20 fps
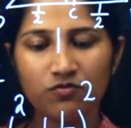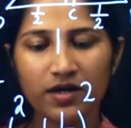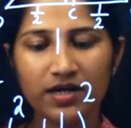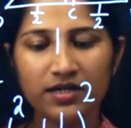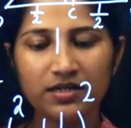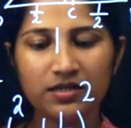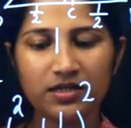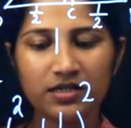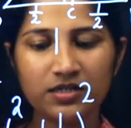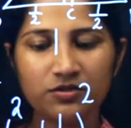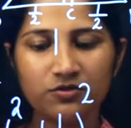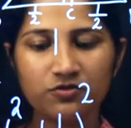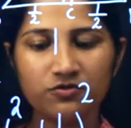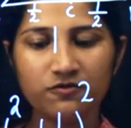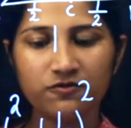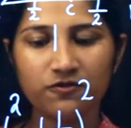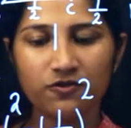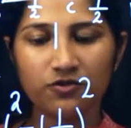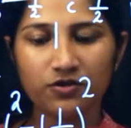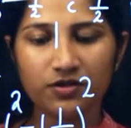1 into
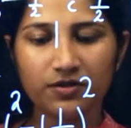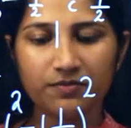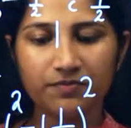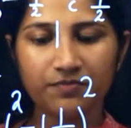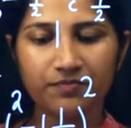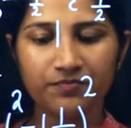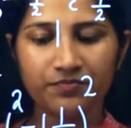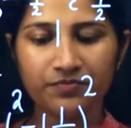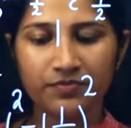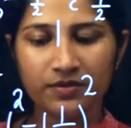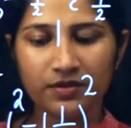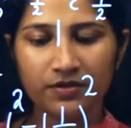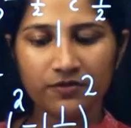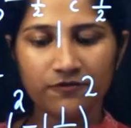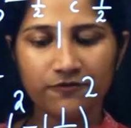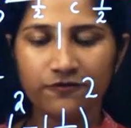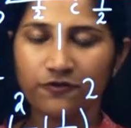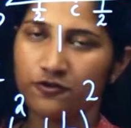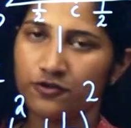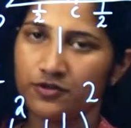4,
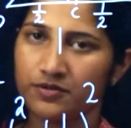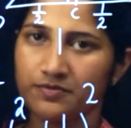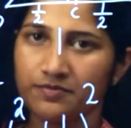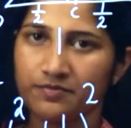4.